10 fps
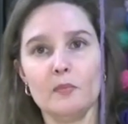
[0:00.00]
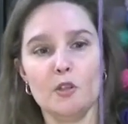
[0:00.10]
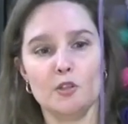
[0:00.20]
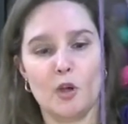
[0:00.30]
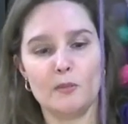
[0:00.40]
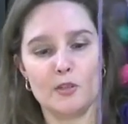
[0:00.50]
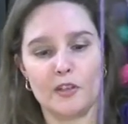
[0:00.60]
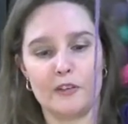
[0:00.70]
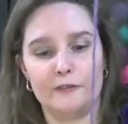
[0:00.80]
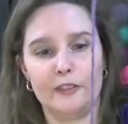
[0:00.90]
So I'm just
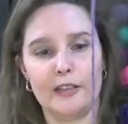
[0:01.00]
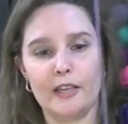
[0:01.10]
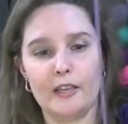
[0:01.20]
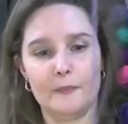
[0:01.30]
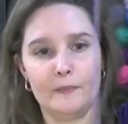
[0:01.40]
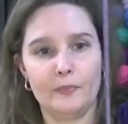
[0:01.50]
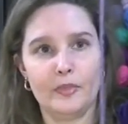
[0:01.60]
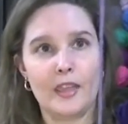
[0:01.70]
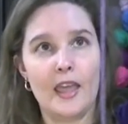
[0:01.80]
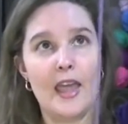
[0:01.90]
going to flick it,
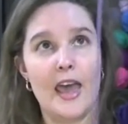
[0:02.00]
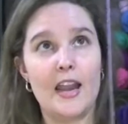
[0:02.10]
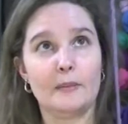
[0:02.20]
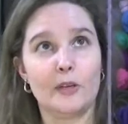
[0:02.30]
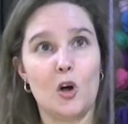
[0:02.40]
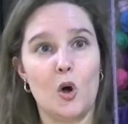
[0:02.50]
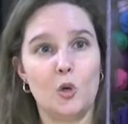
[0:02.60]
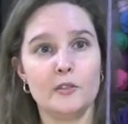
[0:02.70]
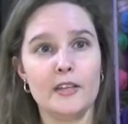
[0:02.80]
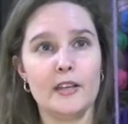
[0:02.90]
and I'm going to
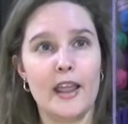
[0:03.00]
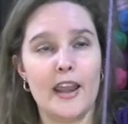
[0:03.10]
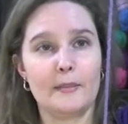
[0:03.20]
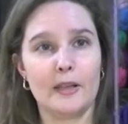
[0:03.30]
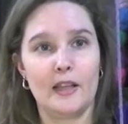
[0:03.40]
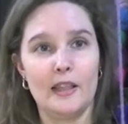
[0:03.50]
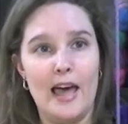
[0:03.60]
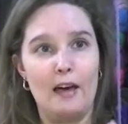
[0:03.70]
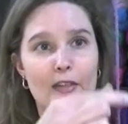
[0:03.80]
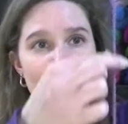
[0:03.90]
hold it, and I'm going to
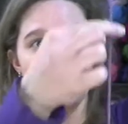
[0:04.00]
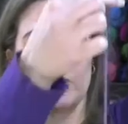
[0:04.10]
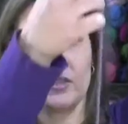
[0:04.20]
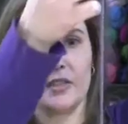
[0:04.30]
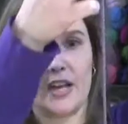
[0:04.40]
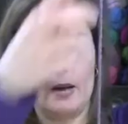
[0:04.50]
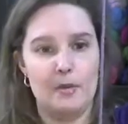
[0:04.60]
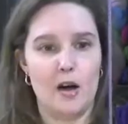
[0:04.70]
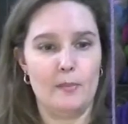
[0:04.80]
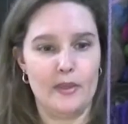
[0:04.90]
allow that twist to come
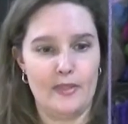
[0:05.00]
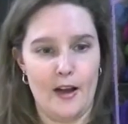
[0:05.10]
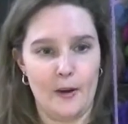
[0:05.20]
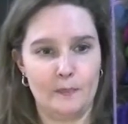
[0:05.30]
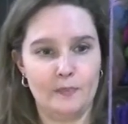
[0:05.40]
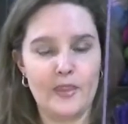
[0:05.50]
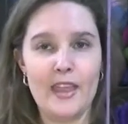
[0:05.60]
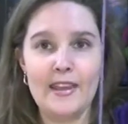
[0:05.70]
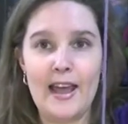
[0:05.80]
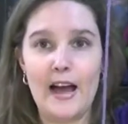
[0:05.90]
up in there.
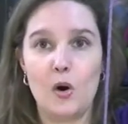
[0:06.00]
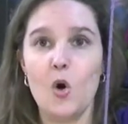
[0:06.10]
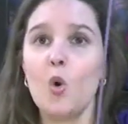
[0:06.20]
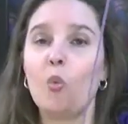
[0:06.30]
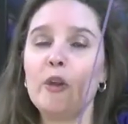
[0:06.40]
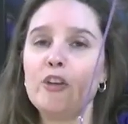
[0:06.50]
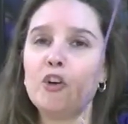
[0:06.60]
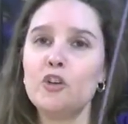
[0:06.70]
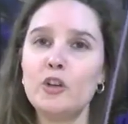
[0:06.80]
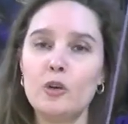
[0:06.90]
Now, when
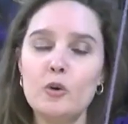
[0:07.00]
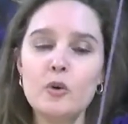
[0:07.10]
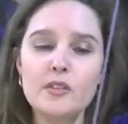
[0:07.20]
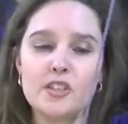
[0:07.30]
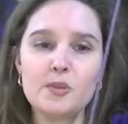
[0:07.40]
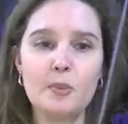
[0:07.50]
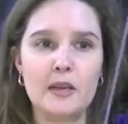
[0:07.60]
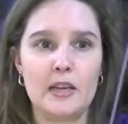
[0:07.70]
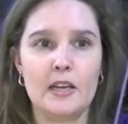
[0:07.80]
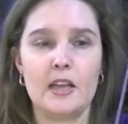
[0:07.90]
you're new to
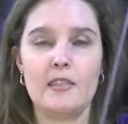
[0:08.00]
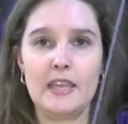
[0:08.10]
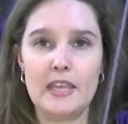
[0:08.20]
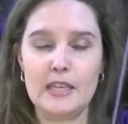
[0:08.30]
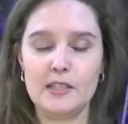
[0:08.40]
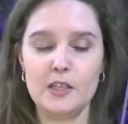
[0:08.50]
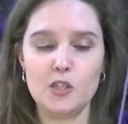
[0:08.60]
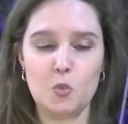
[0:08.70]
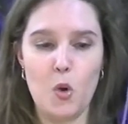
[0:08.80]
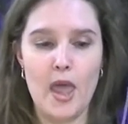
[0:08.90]
spinning, the
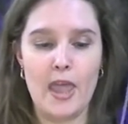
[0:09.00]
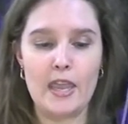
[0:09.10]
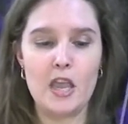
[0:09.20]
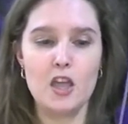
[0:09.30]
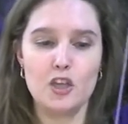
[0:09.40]
easiest way